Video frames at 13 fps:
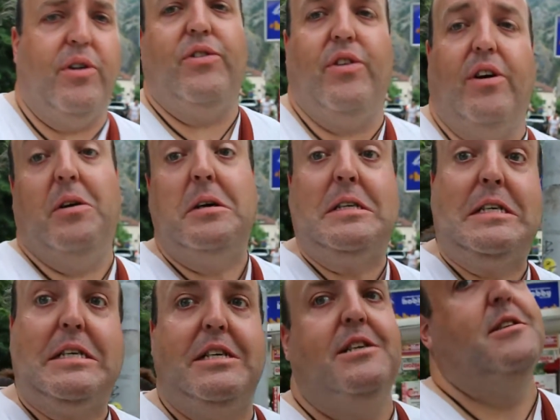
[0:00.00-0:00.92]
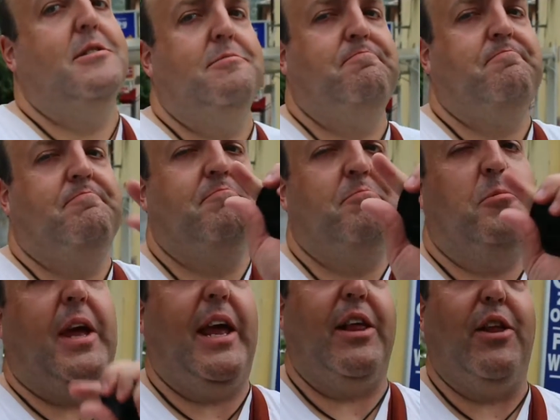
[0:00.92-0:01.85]
so
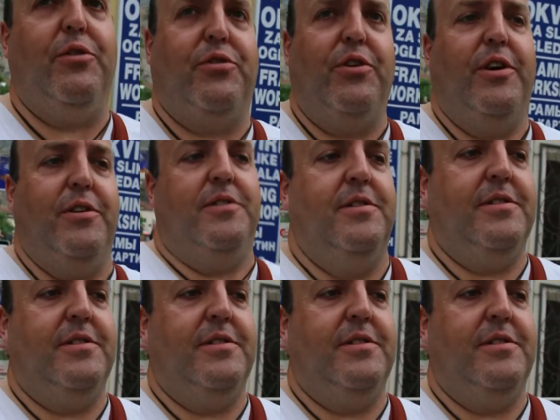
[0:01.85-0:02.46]
getting closer though.